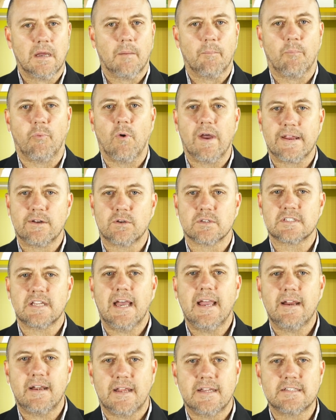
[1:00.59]
Buenos
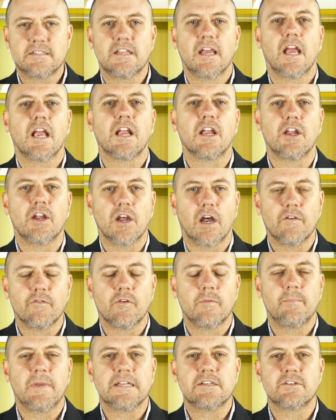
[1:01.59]
Aires
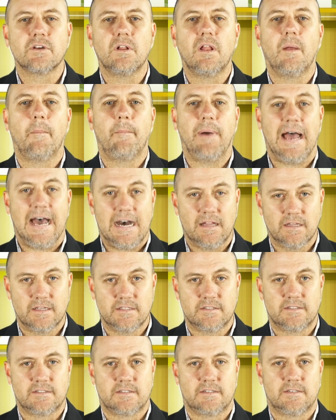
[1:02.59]
Governmental
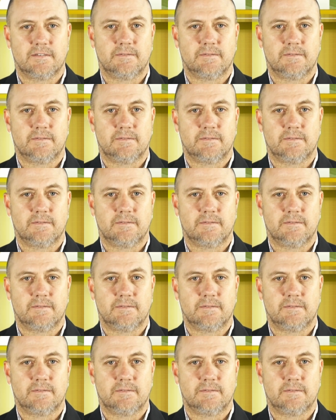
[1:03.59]
Palace.